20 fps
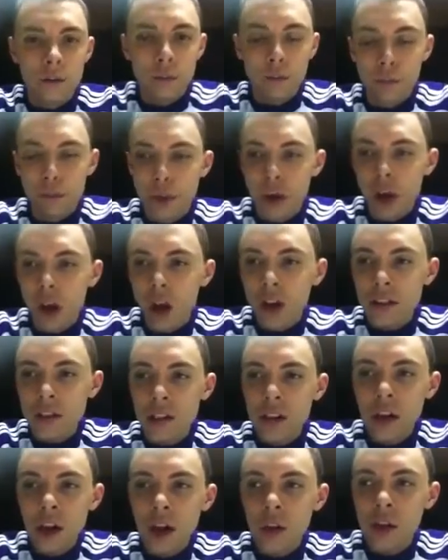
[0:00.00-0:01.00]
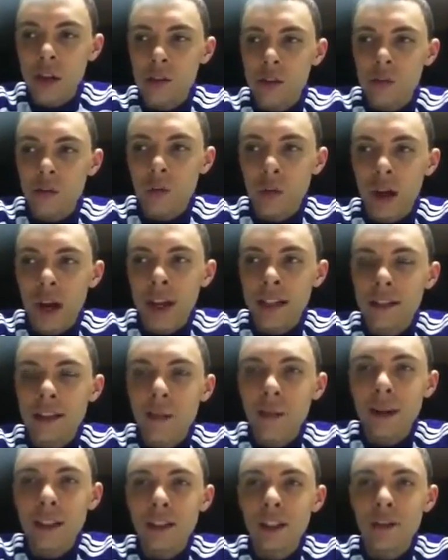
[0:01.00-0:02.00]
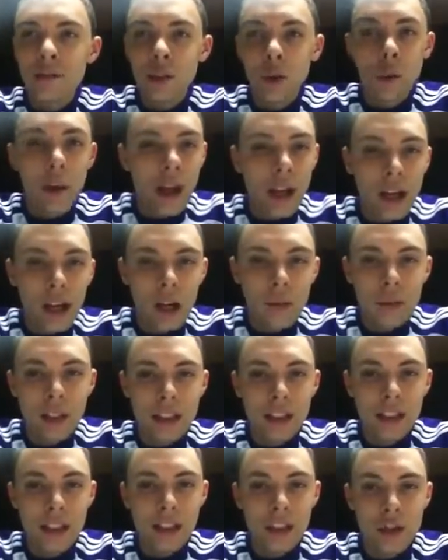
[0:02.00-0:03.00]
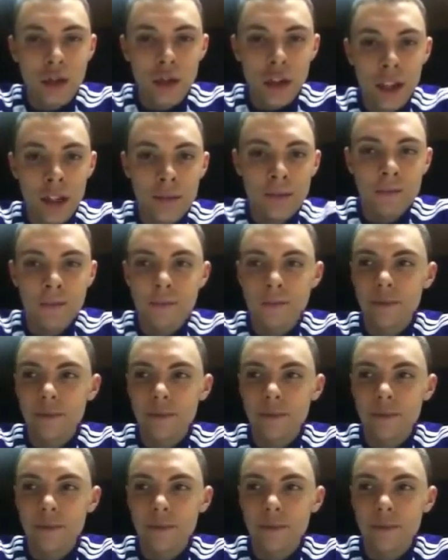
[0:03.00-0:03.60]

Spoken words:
But all I know is when I tell myself to wake up, this is a dream,